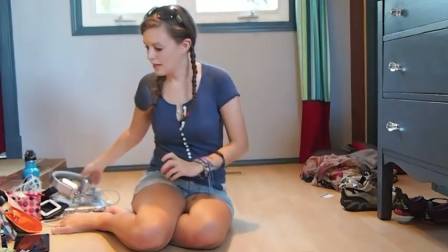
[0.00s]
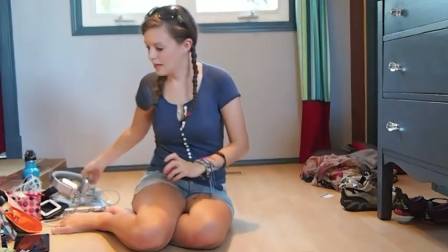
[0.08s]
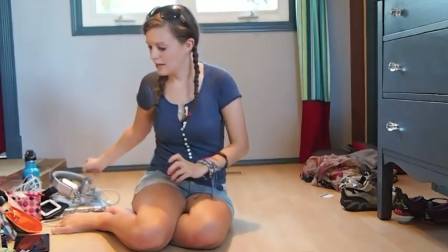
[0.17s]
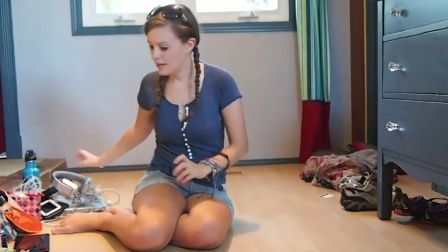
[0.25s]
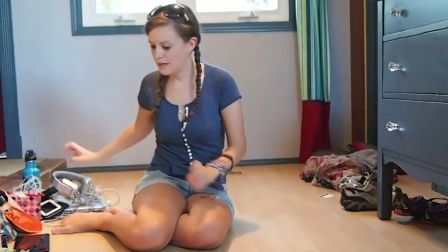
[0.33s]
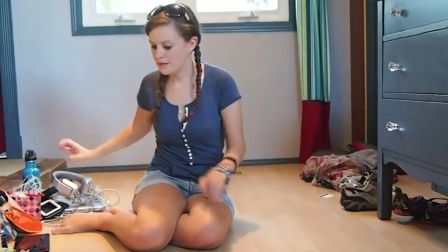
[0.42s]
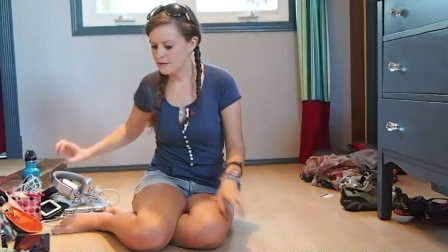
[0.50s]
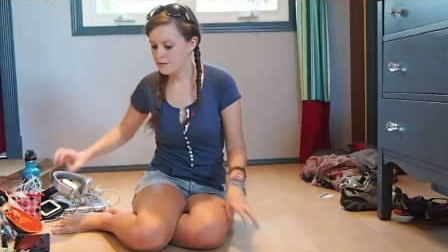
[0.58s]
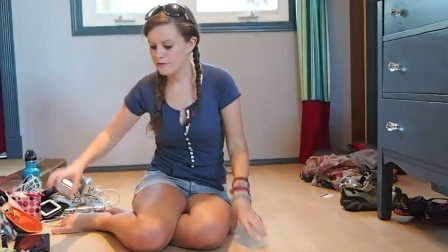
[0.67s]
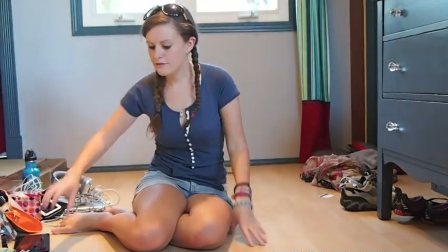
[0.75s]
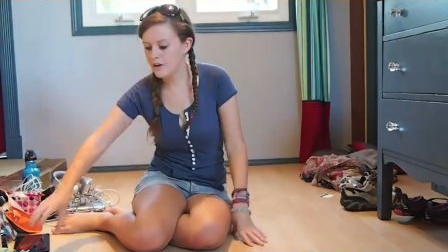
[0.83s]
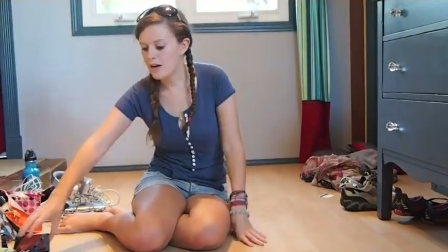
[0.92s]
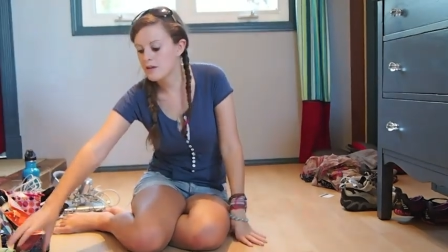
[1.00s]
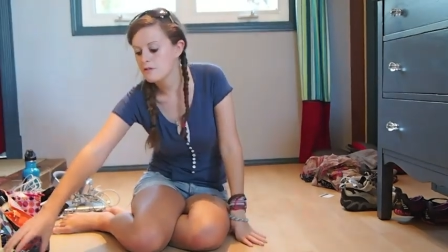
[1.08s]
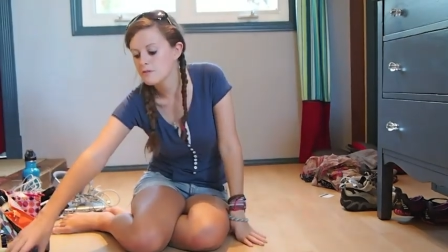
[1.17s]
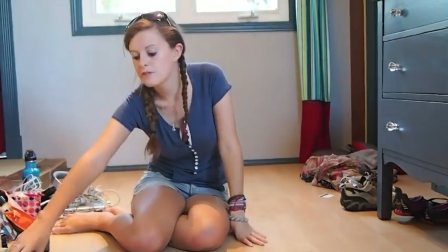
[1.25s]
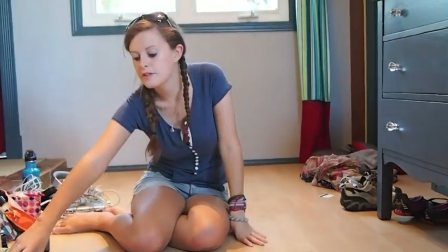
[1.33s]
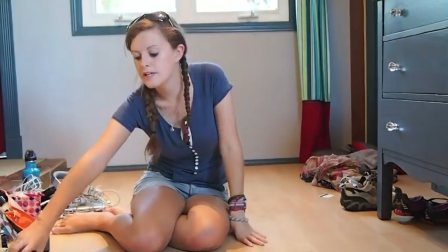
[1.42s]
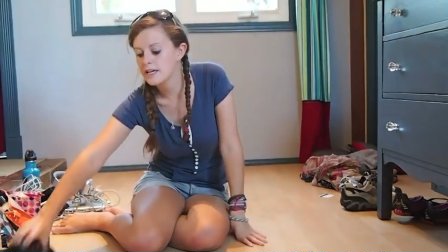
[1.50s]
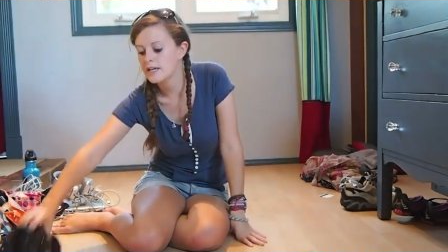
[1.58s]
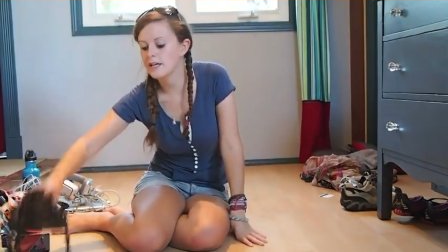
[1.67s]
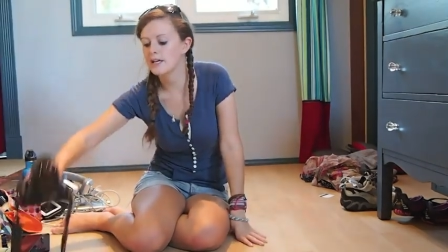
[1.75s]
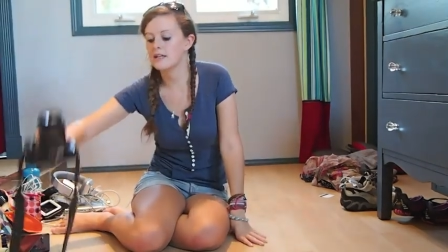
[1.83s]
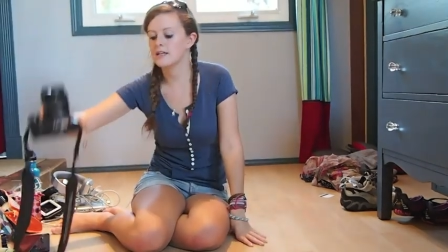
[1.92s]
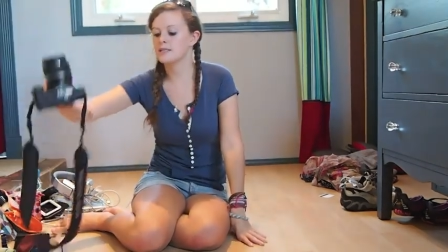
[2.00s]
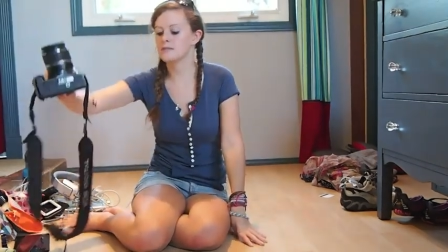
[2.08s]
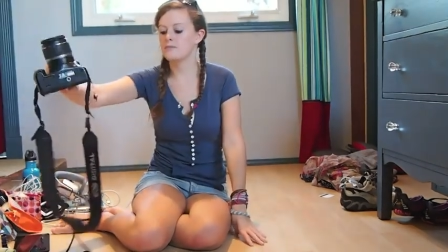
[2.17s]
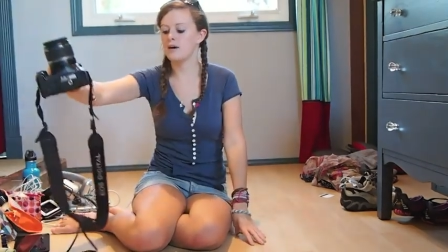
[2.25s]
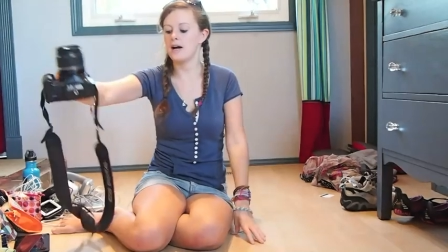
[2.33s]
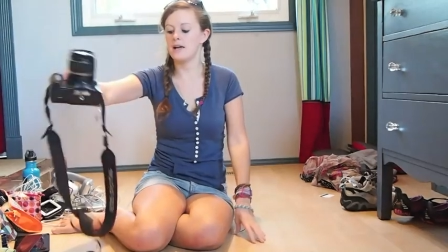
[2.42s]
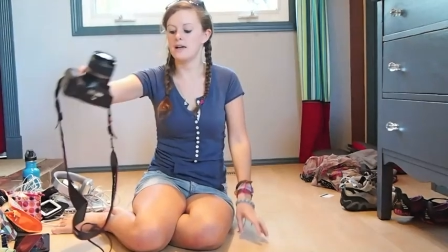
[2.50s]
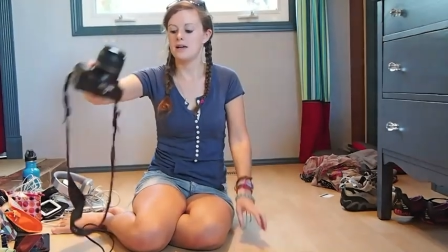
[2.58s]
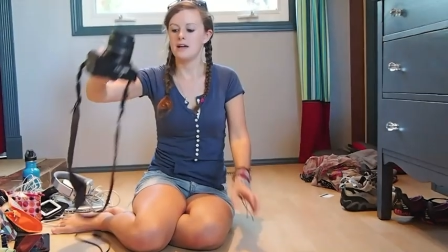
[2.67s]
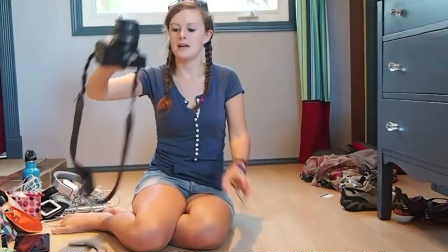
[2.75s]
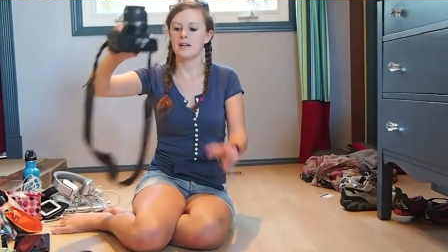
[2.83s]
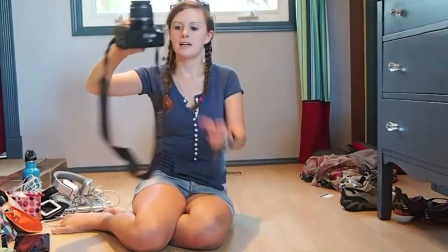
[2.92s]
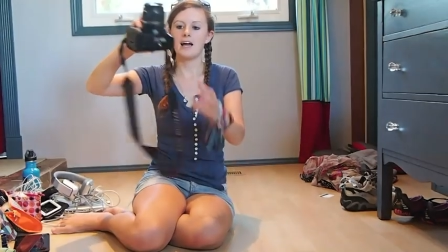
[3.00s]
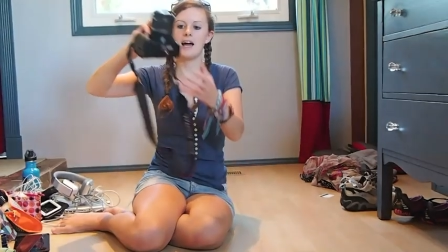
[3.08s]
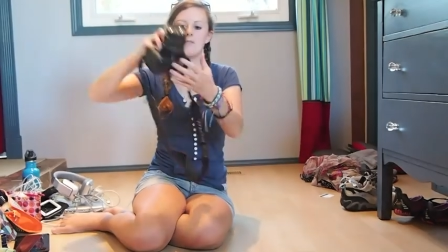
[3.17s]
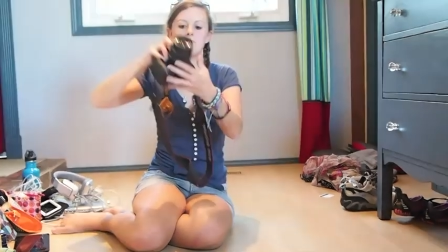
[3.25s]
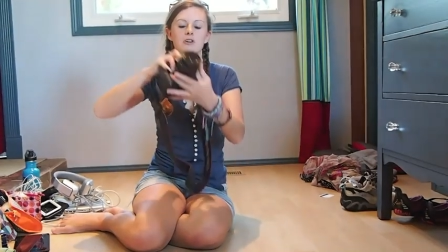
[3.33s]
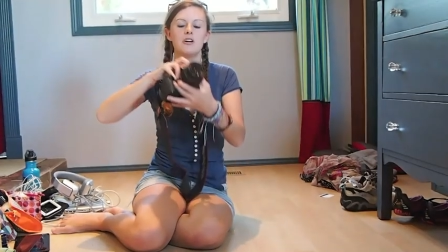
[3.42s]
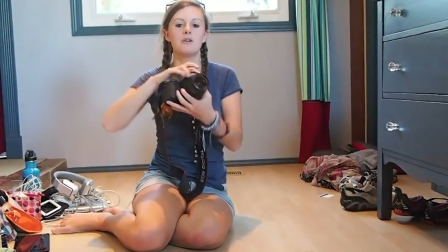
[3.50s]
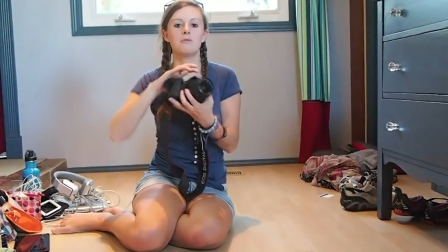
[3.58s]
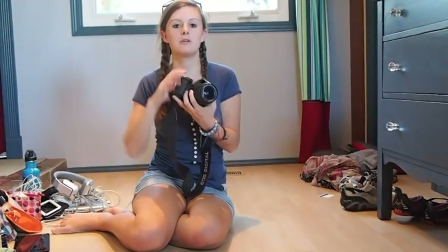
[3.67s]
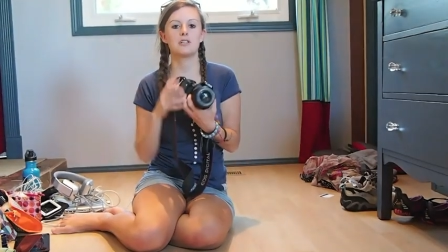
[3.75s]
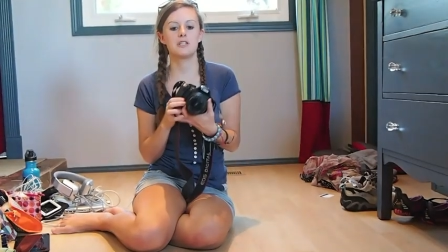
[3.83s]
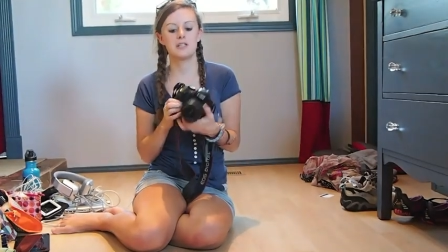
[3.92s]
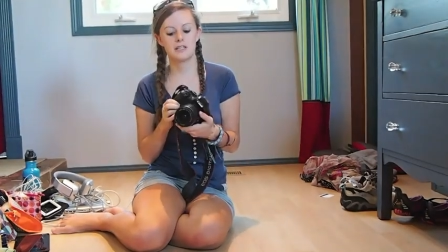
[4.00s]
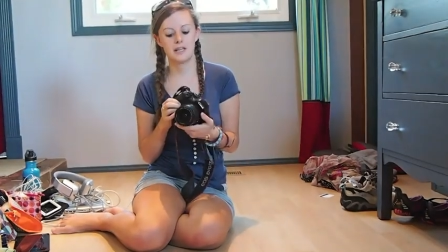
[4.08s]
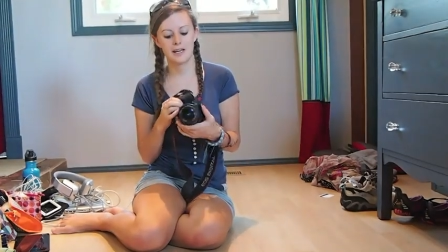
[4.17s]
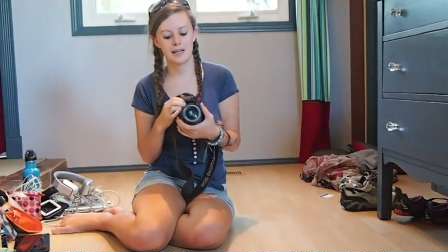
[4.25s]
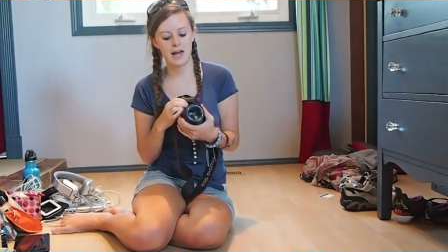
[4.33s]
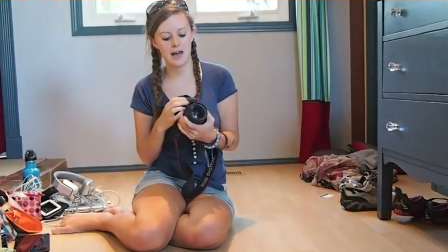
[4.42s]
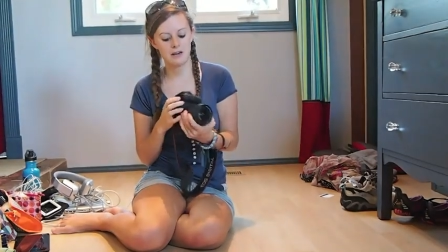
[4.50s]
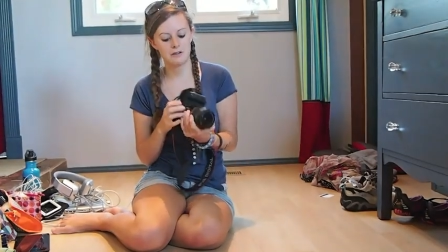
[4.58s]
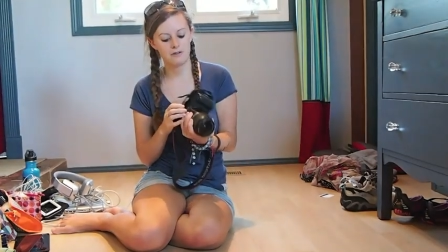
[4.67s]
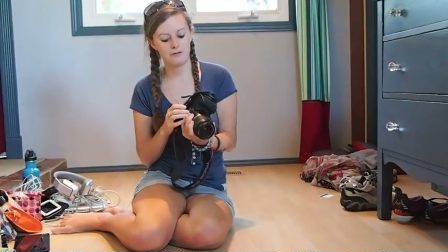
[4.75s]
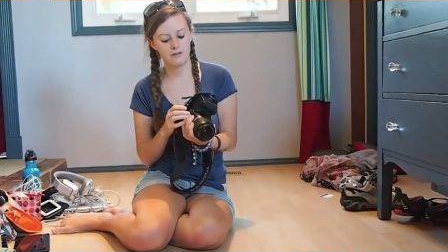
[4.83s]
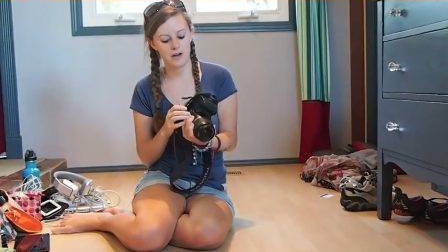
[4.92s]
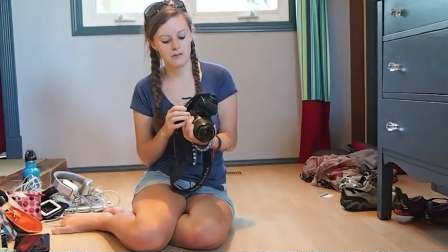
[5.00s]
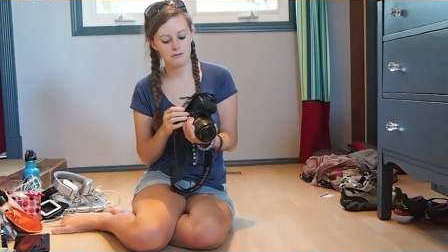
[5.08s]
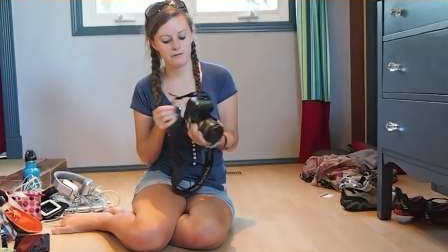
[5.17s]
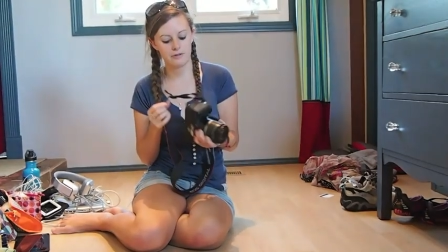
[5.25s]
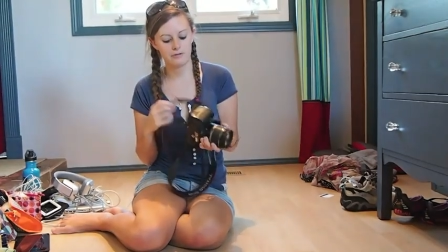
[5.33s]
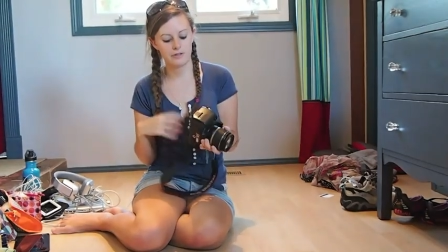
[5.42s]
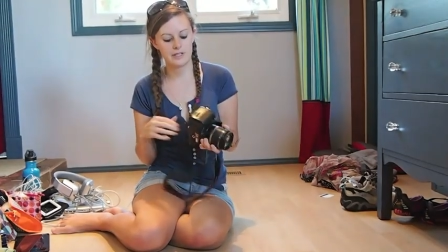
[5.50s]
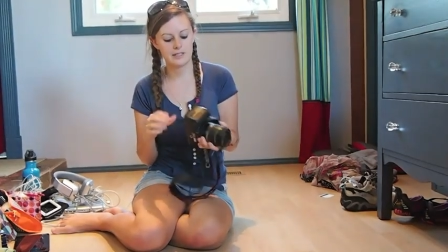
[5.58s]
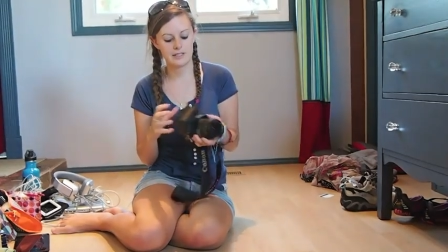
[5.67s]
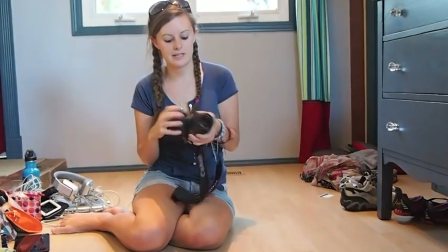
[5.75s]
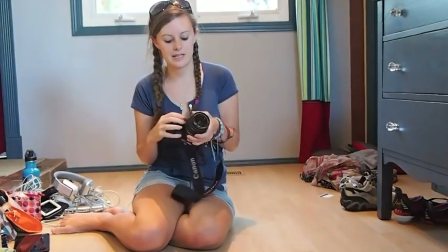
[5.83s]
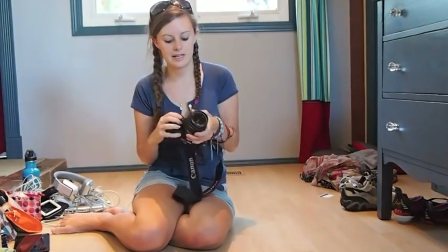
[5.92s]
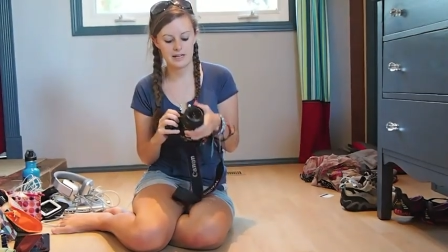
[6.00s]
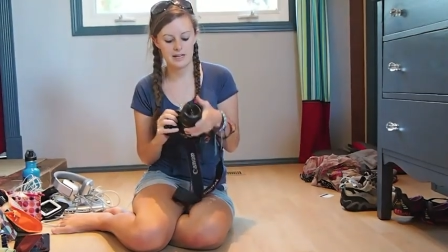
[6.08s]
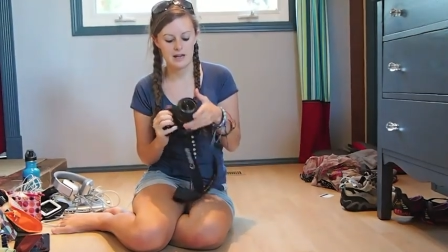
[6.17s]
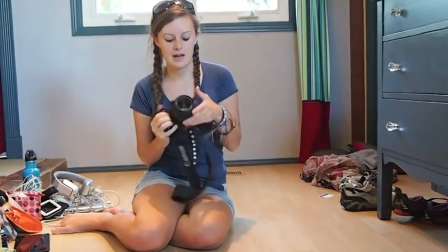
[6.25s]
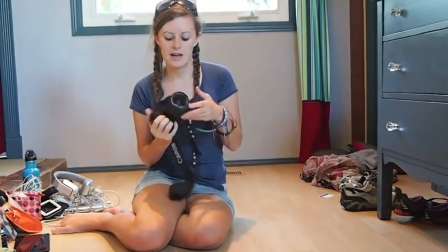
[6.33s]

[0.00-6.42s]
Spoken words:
And the final thing is my camera, which is a Canon 550D.